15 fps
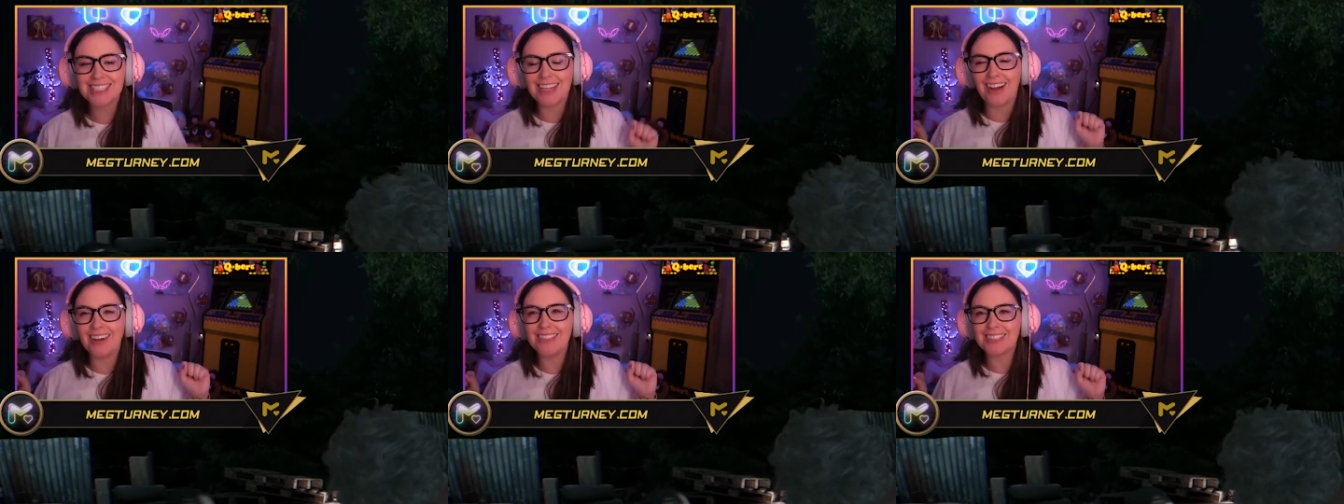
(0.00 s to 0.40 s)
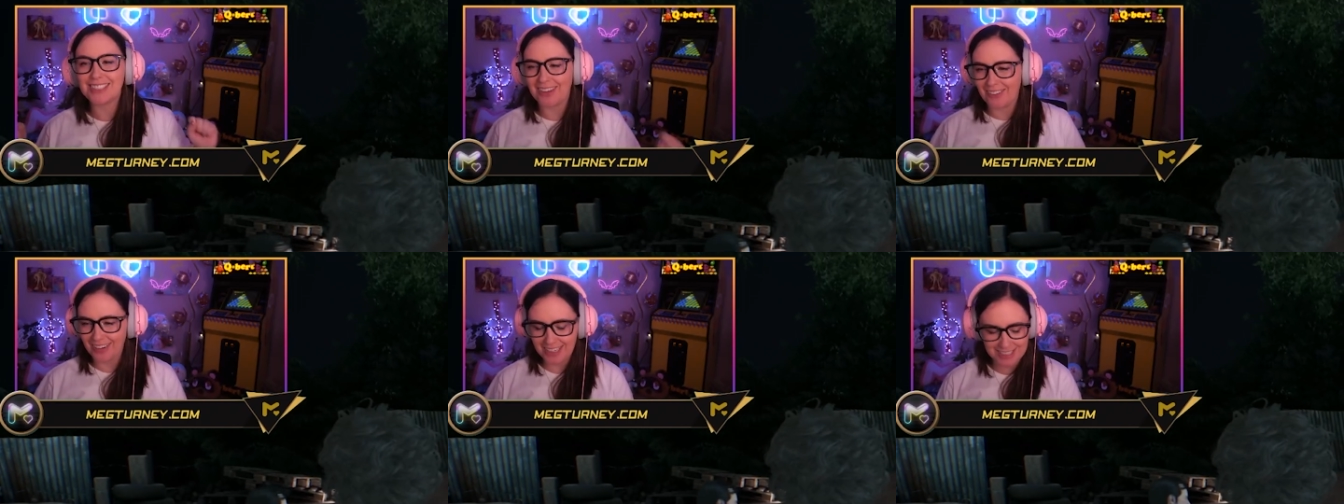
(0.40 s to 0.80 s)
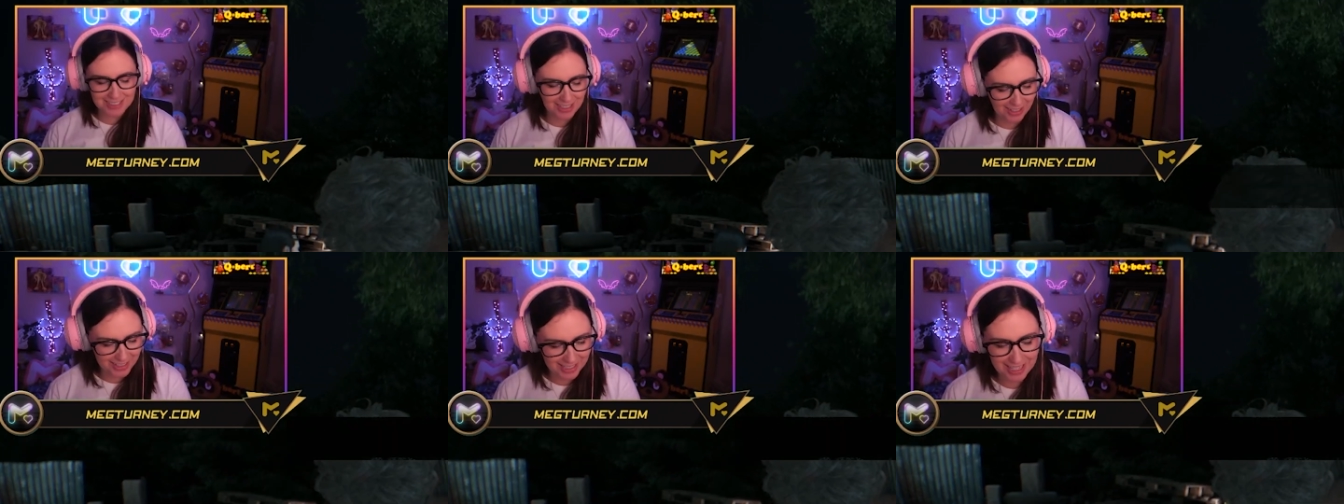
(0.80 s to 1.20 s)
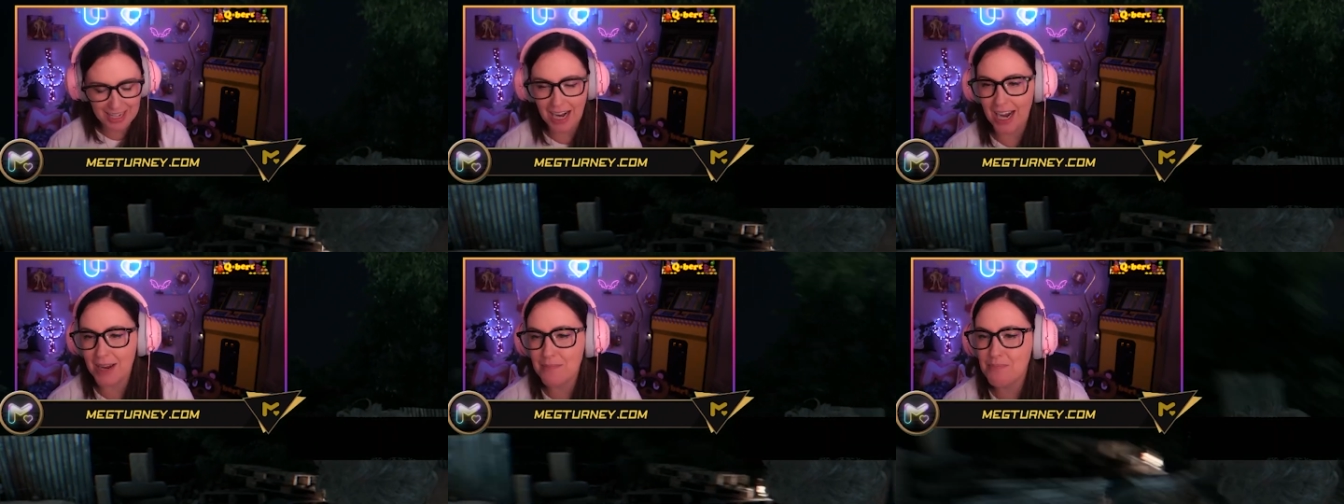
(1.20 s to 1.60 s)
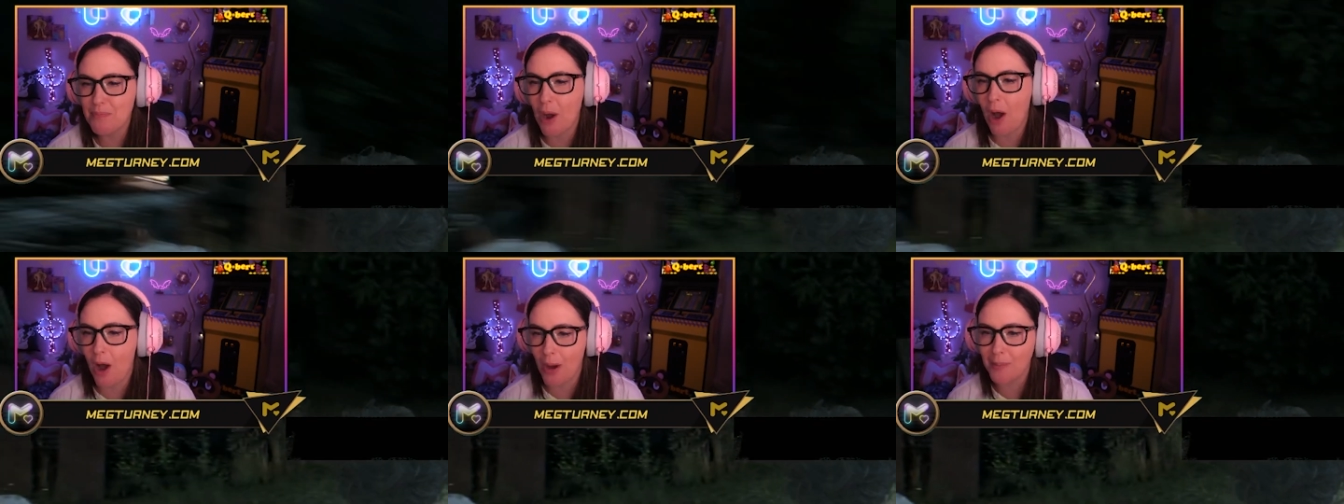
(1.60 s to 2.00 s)
got so excited, I
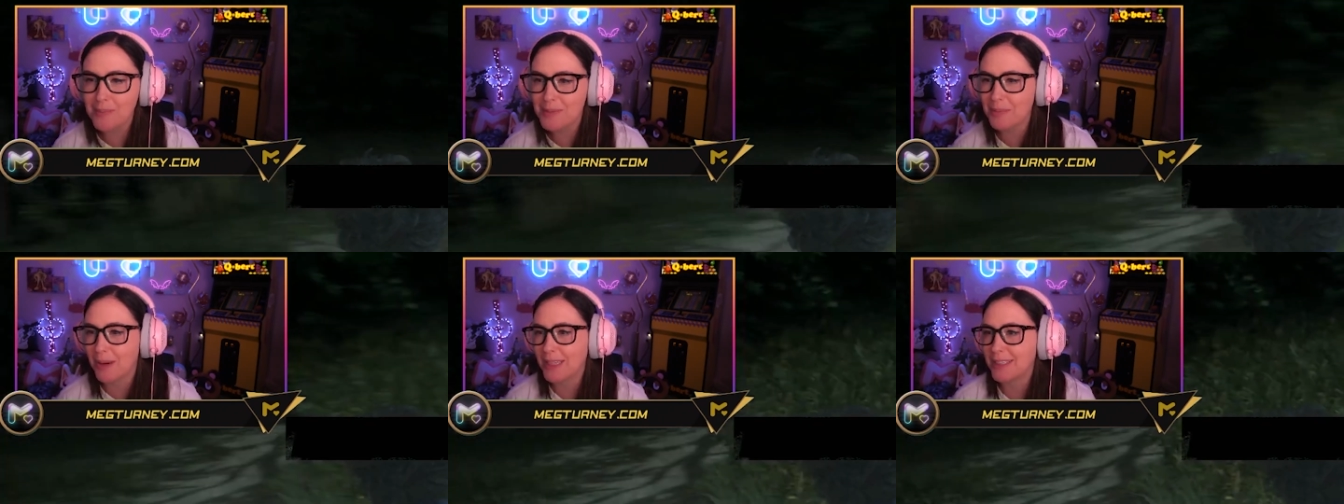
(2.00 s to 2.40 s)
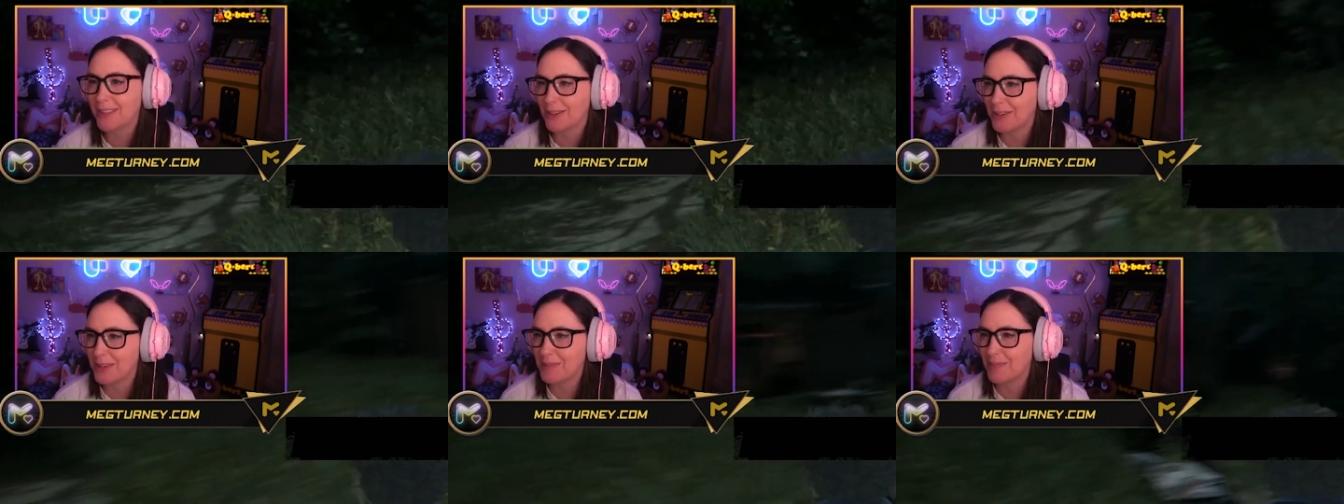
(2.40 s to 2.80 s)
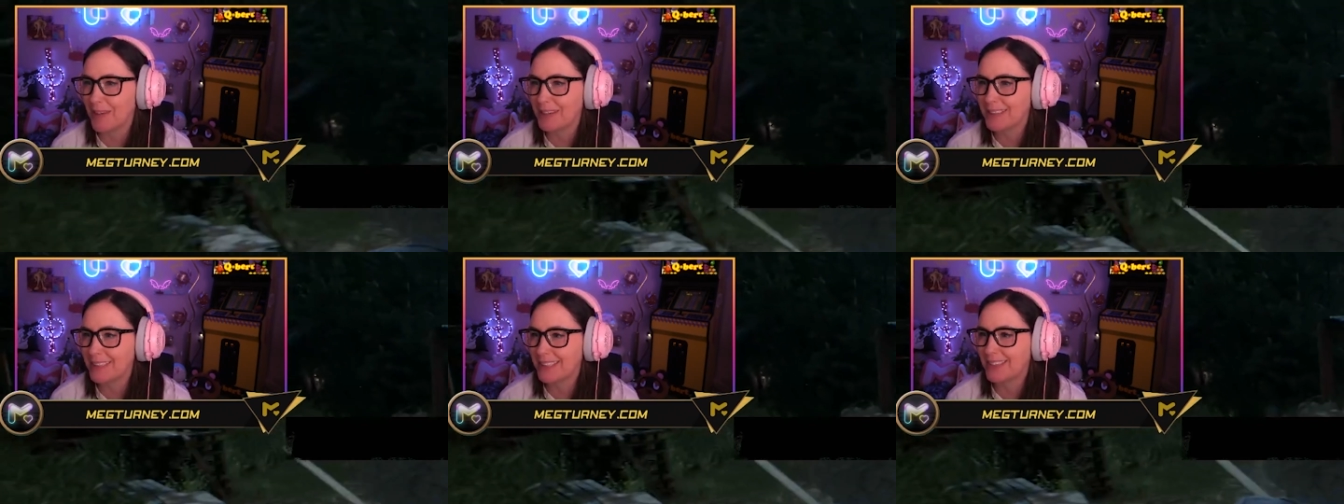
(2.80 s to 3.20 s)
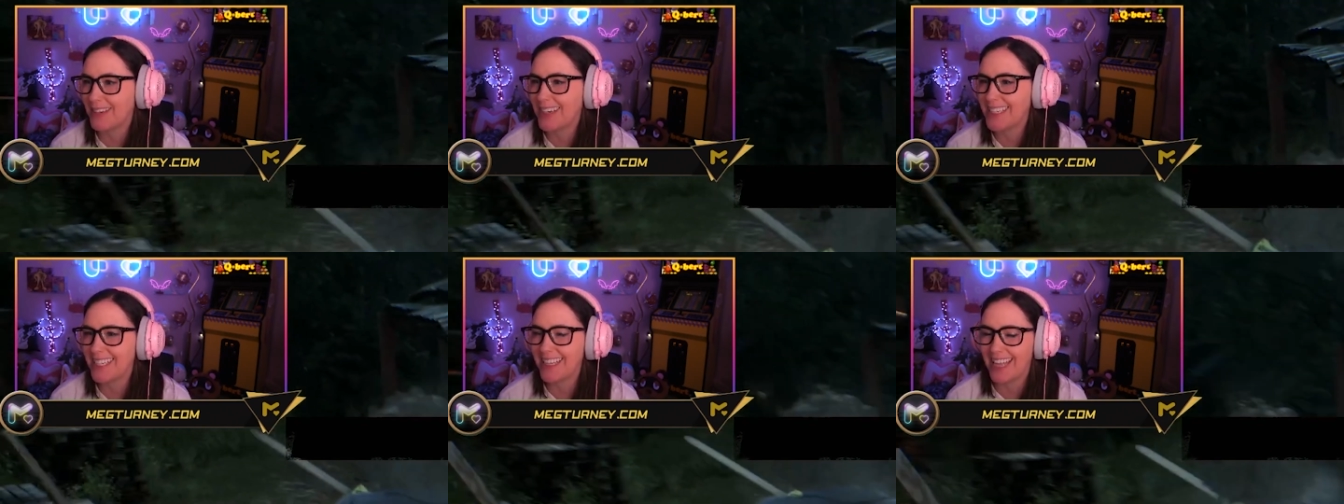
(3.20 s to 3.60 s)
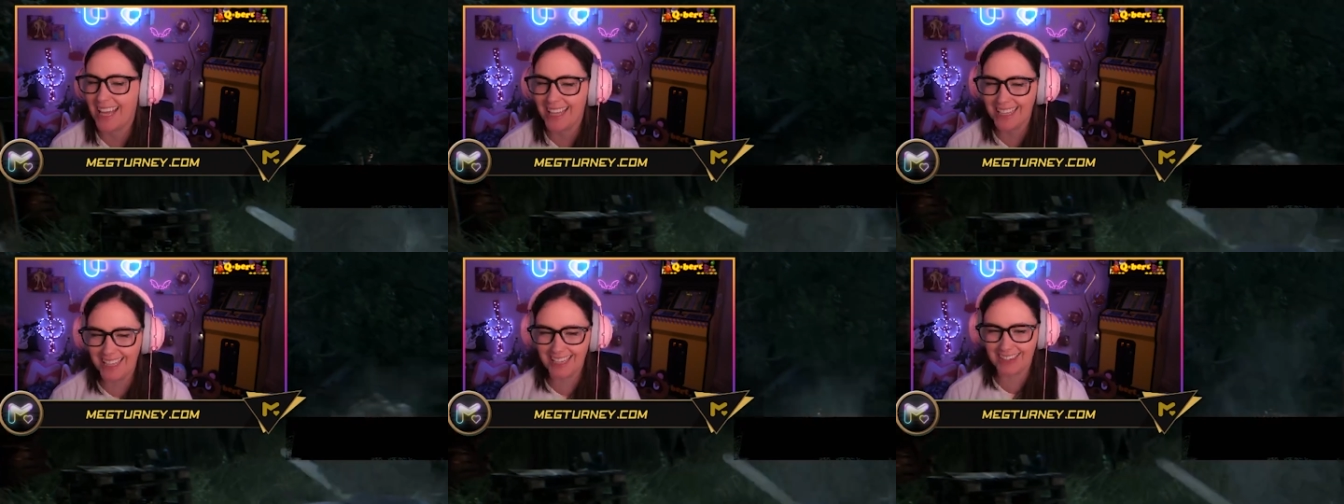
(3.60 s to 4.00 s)
popped my solar plexus when I did
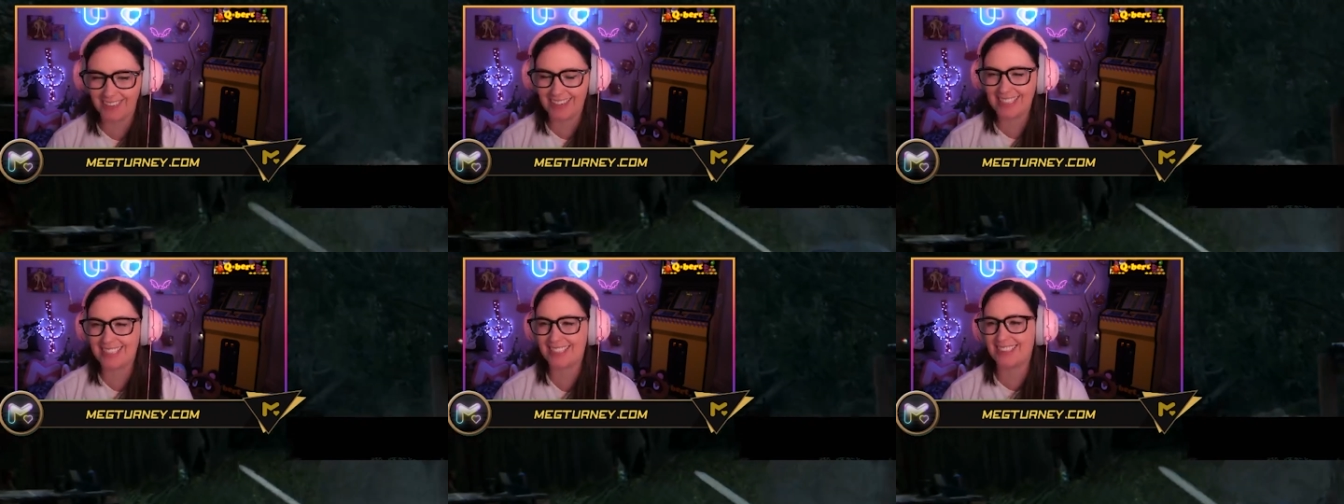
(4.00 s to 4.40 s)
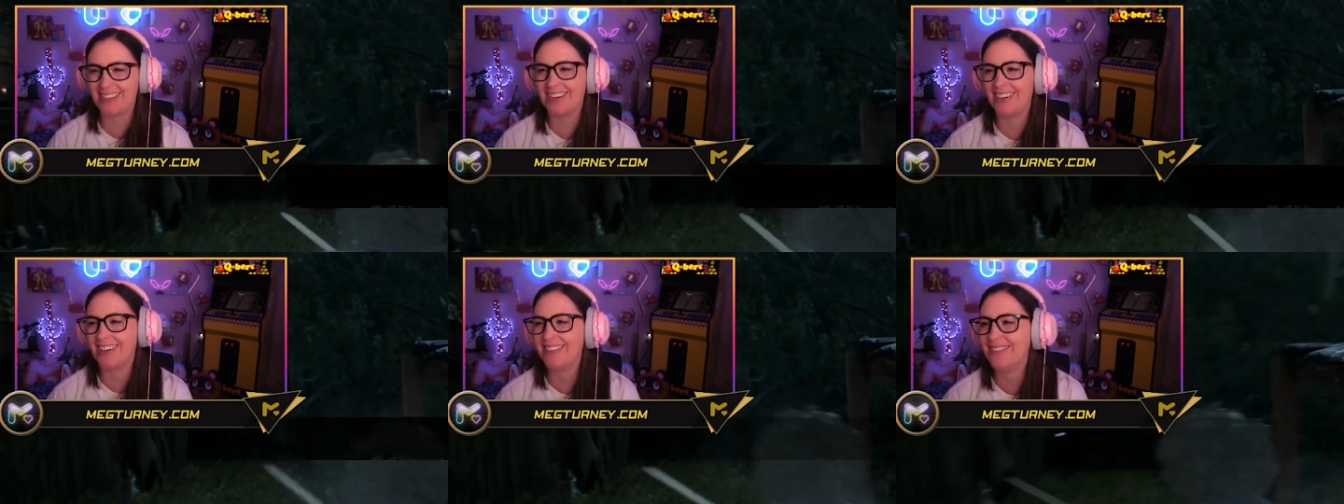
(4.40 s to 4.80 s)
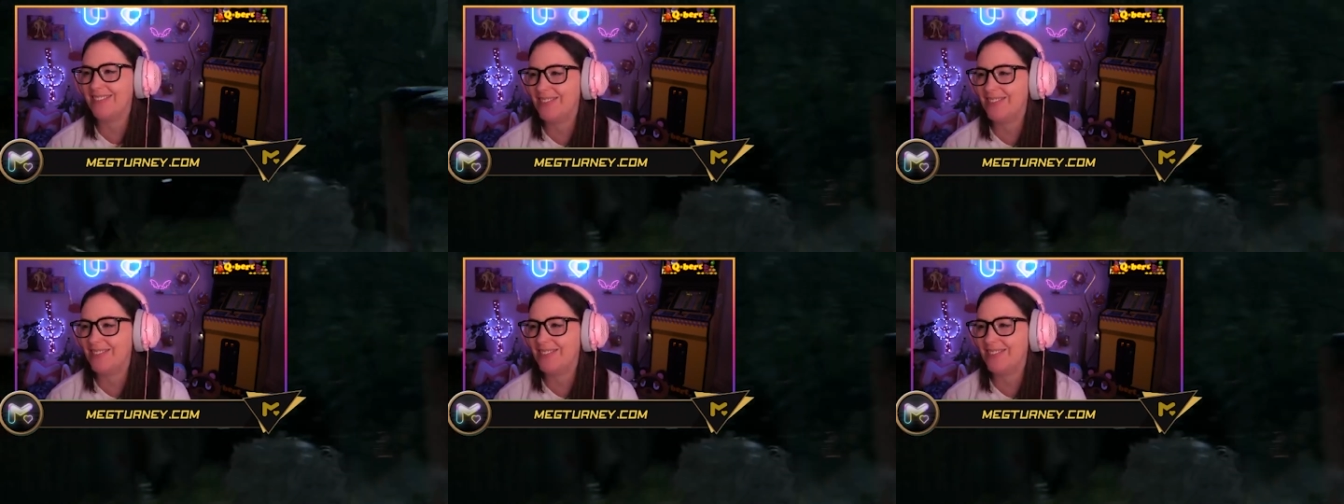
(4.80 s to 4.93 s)
that. Like, my sternum